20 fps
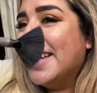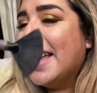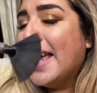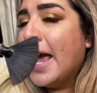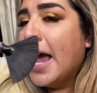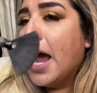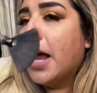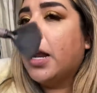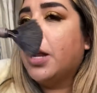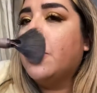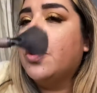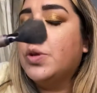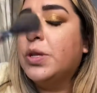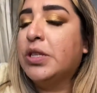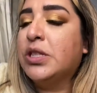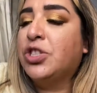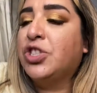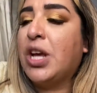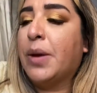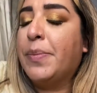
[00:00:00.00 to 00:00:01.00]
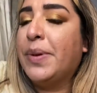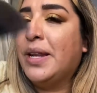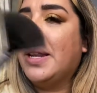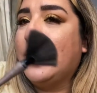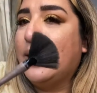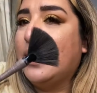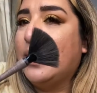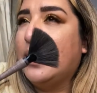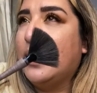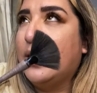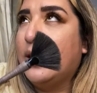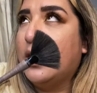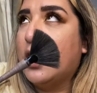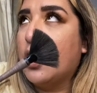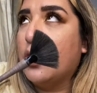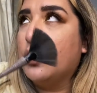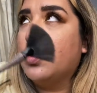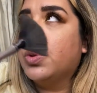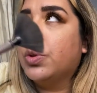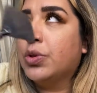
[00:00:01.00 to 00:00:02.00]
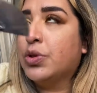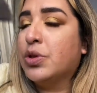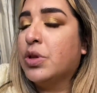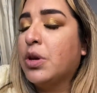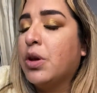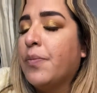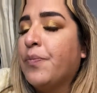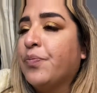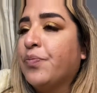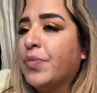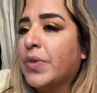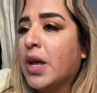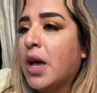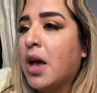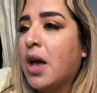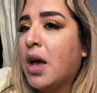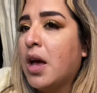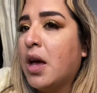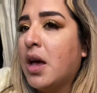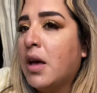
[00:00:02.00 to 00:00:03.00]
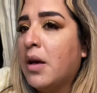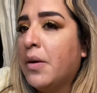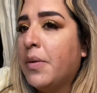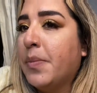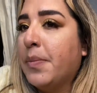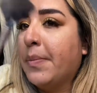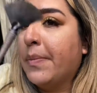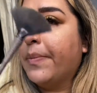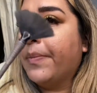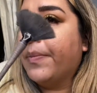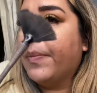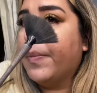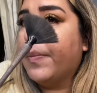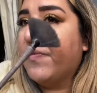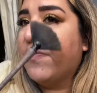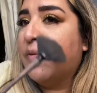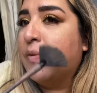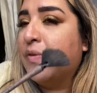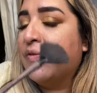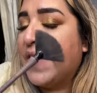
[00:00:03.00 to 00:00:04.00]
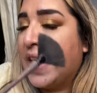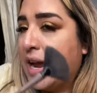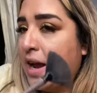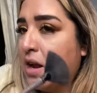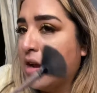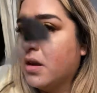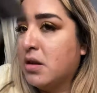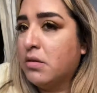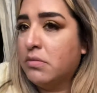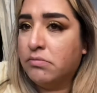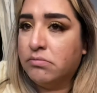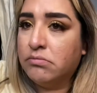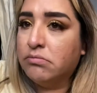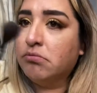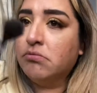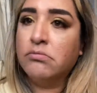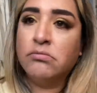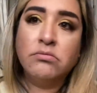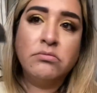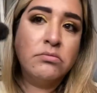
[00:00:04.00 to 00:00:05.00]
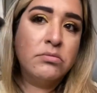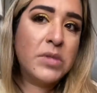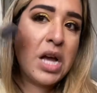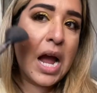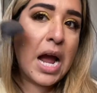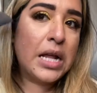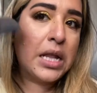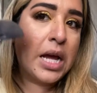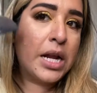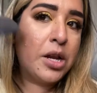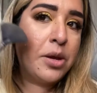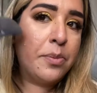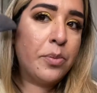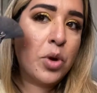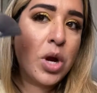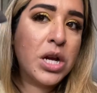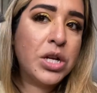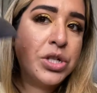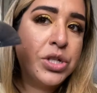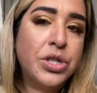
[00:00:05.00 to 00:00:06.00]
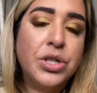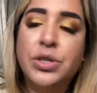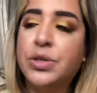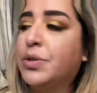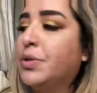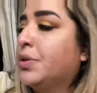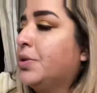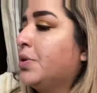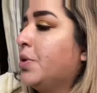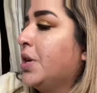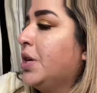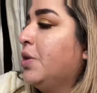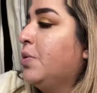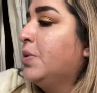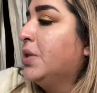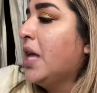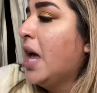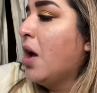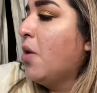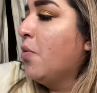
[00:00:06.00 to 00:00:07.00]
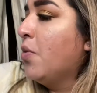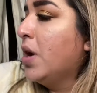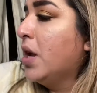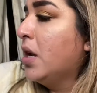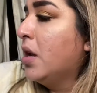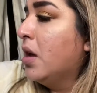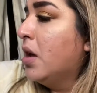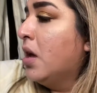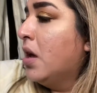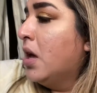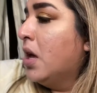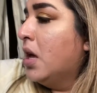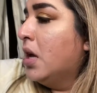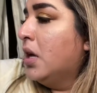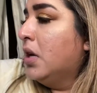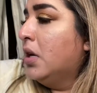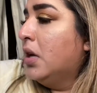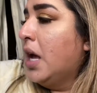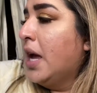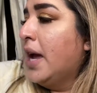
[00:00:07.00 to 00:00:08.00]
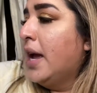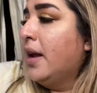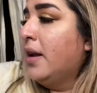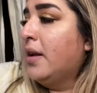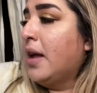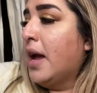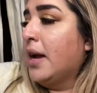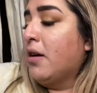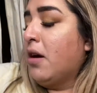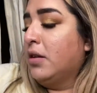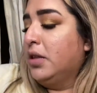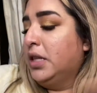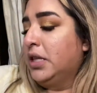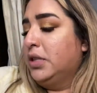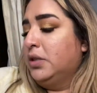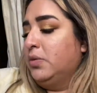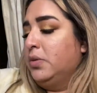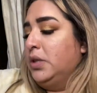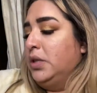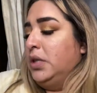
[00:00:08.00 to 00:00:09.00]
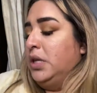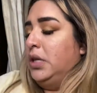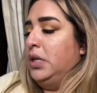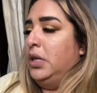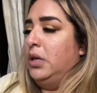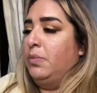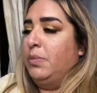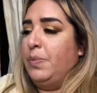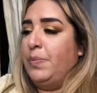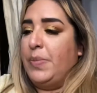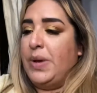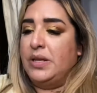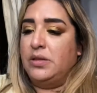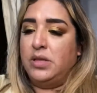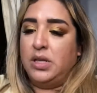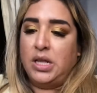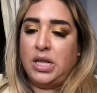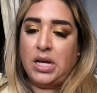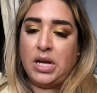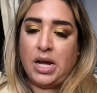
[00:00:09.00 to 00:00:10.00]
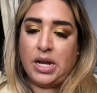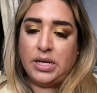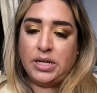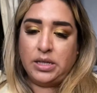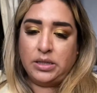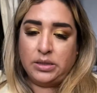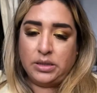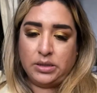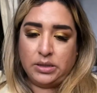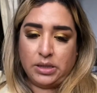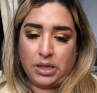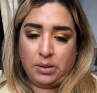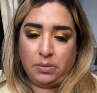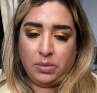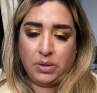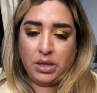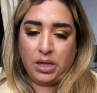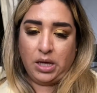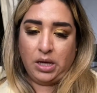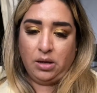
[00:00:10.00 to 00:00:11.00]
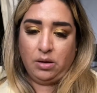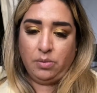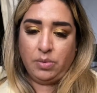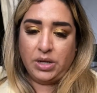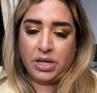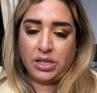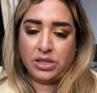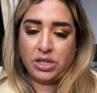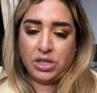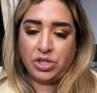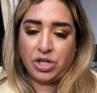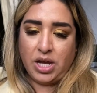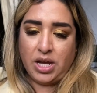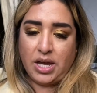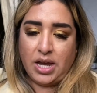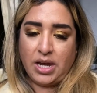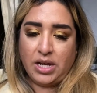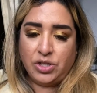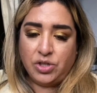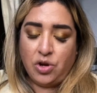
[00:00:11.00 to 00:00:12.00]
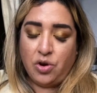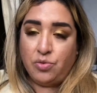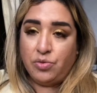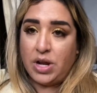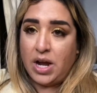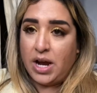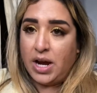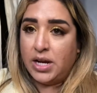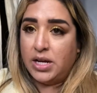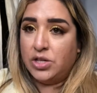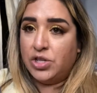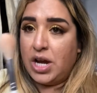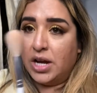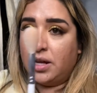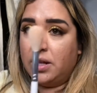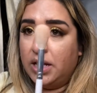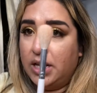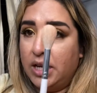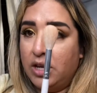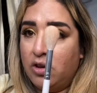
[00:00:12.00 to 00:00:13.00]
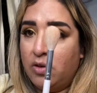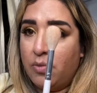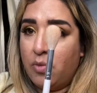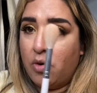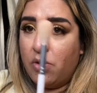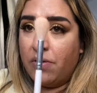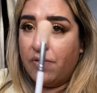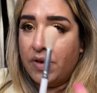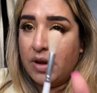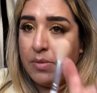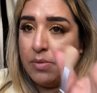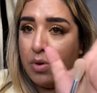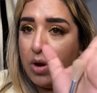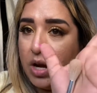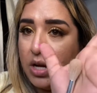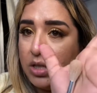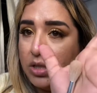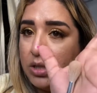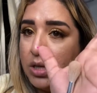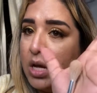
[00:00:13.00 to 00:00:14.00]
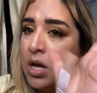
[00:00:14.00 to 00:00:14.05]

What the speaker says: And I know this is Japanese fan highlighting brush. So I use that one. And I got this one that basically kind of does the same thing, but it's a JH09 Jaclyn Hill Morphe brush.